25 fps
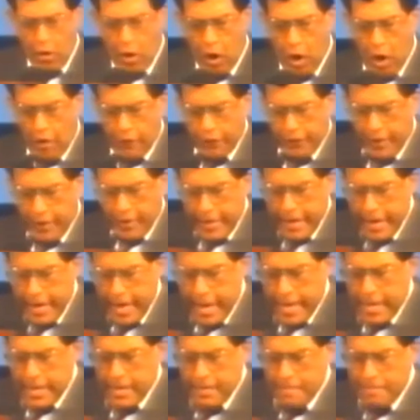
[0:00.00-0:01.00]
on the
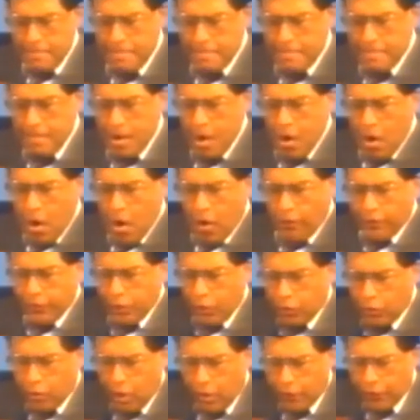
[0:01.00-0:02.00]
name, on
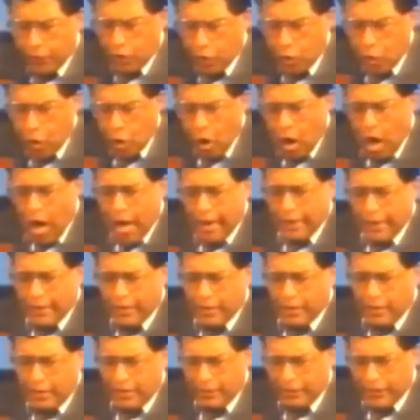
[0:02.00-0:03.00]
the
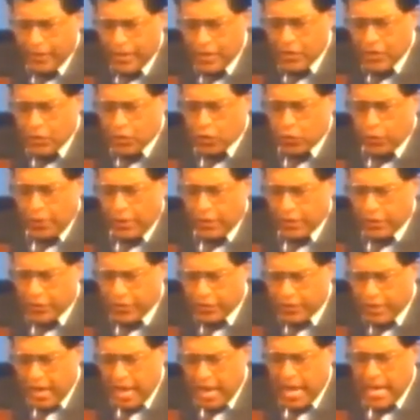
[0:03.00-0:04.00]
God of Israel,
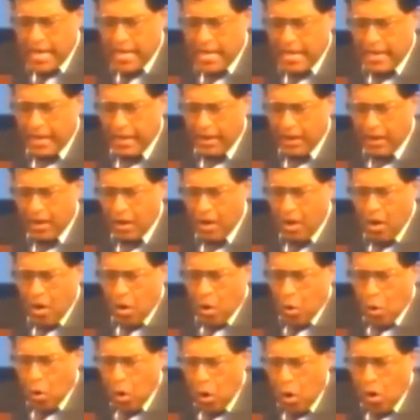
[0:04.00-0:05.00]
saying,
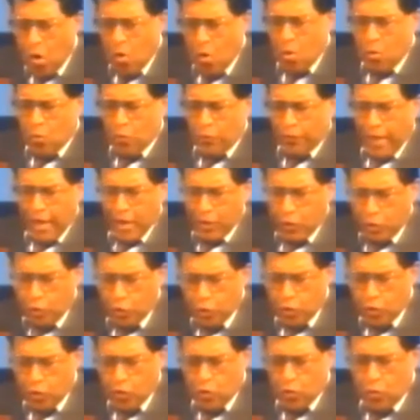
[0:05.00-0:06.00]
oh, that
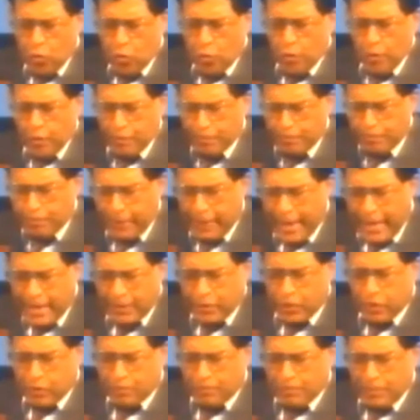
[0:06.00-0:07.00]
you would
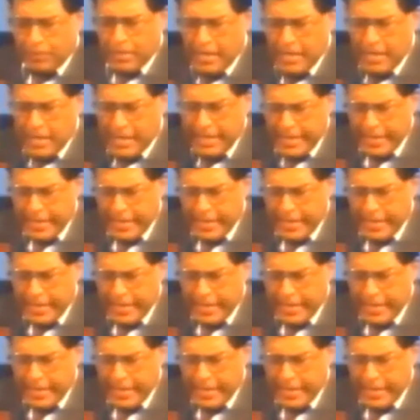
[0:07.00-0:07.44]
bless me